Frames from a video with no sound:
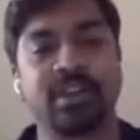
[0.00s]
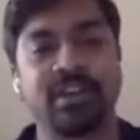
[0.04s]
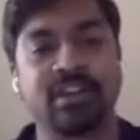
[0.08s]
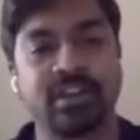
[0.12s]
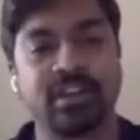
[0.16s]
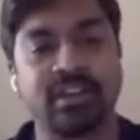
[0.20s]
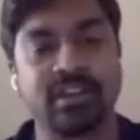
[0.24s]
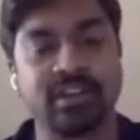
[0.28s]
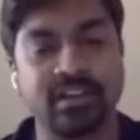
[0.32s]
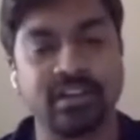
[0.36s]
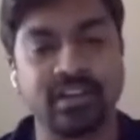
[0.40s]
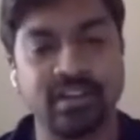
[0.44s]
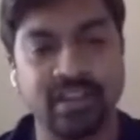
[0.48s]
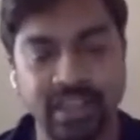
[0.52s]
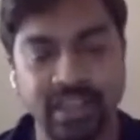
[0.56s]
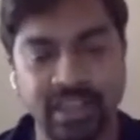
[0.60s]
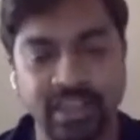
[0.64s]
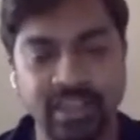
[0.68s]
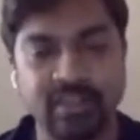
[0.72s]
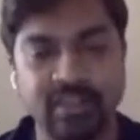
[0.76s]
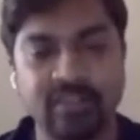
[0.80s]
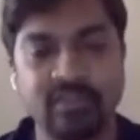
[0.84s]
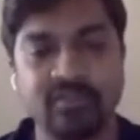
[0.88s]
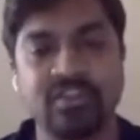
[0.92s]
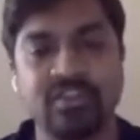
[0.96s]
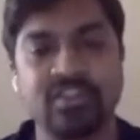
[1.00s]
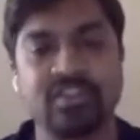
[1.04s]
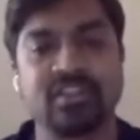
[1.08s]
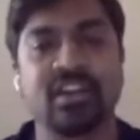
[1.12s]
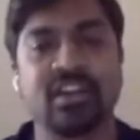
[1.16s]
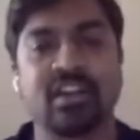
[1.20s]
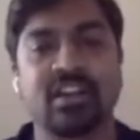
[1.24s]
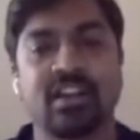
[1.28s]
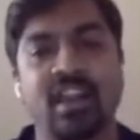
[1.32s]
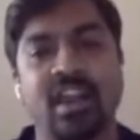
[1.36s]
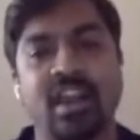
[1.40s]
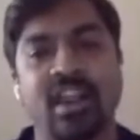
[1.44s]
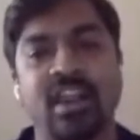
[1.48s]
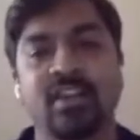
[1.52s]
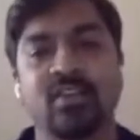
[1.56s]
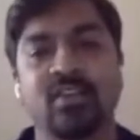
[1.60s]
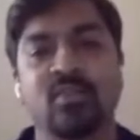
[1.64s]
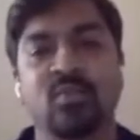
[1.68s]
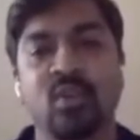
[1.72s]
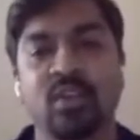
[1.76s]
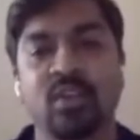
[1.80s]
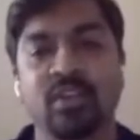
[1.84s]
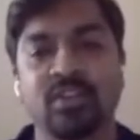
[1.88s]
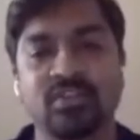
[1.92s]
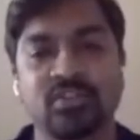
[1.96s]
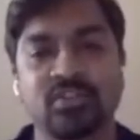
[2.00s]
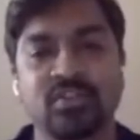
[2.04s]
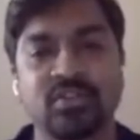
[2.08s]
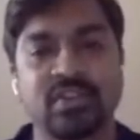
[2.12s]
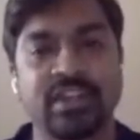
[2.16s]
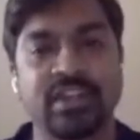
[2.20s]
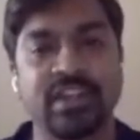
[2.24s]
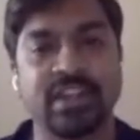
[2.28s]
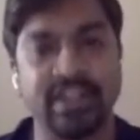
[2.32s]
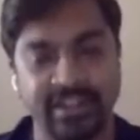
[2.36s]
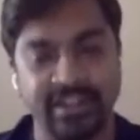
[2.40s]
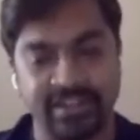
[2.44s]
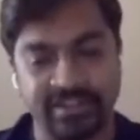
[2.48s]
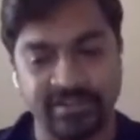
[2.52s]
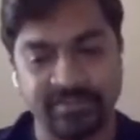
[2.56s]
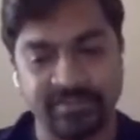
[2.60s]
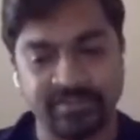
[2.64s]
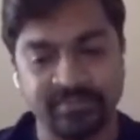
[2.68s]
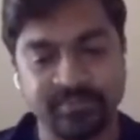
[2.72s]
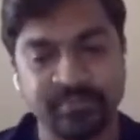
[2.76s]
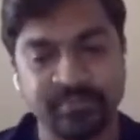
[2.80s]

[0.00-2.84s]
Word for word: particular key, which the client wants to delete.